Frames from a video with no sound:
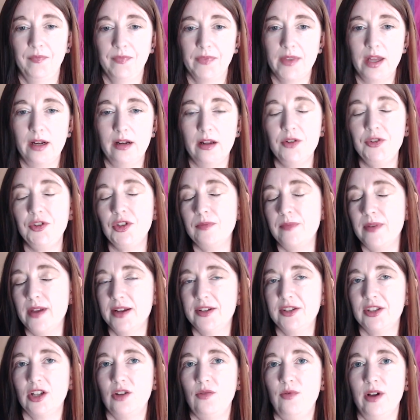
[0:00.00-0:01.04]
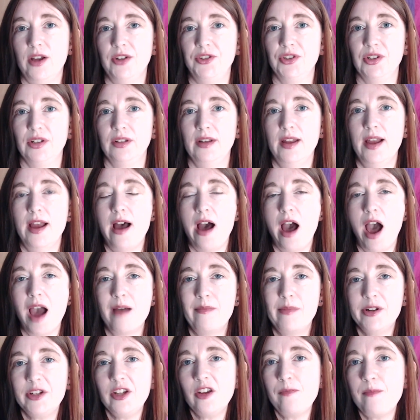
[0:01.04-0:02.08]
It also begs the question, how
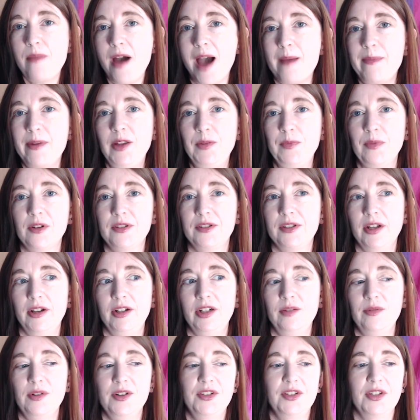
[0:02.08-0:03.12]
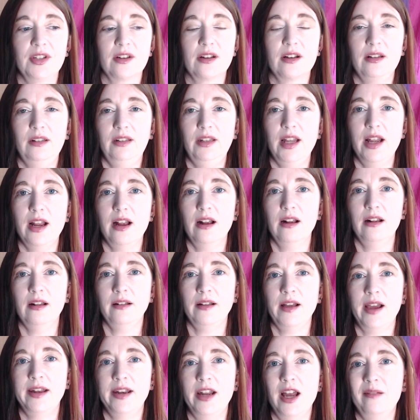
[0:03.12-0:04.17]
much of Poppy's persona was Sinclair,
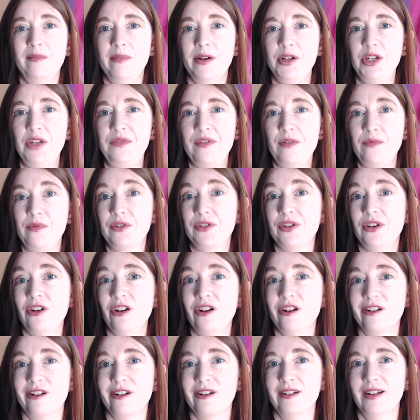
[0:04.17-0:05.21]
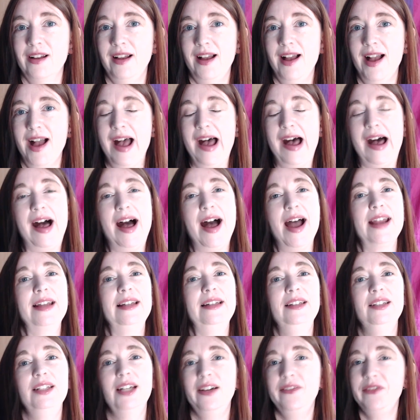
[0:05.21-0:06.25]
and how much of it was her? I'd
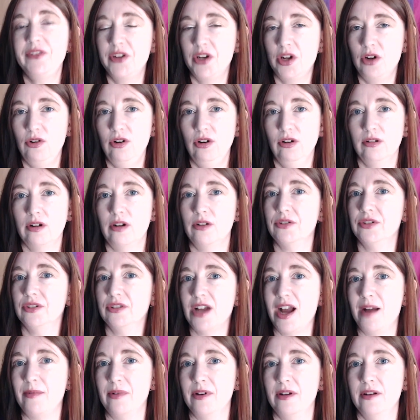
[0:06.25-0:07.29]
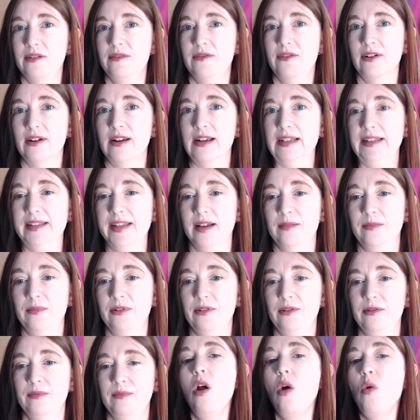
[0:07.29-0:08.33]
love to know who wrote drama, for
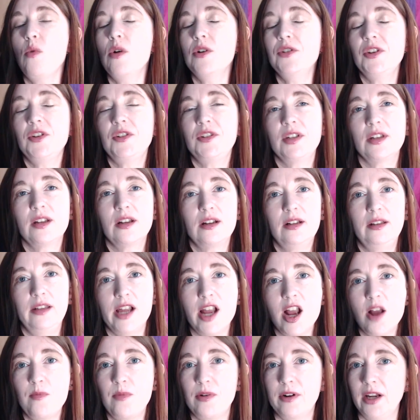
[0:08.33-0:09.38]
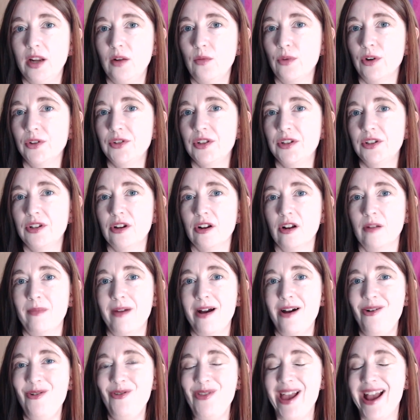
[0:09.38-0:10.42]
example. Was it Sinclair putting words into her
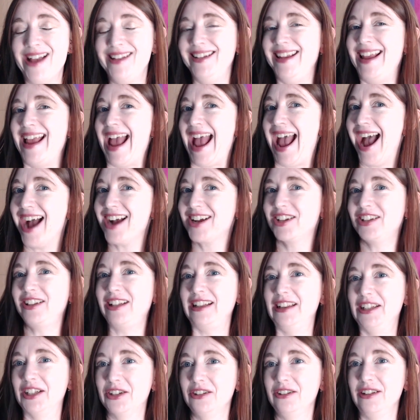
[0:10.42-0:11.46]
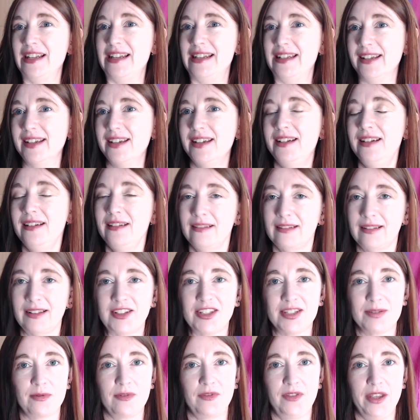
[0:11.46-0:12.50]
mouth, as he actually literally did in
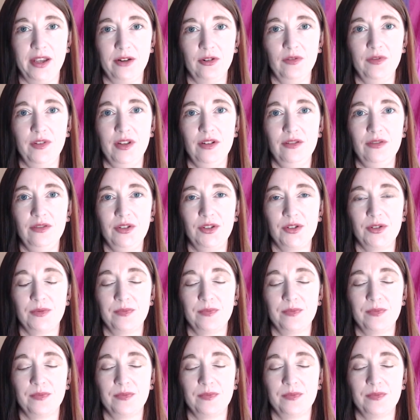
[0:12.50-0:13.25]
some of the interviews?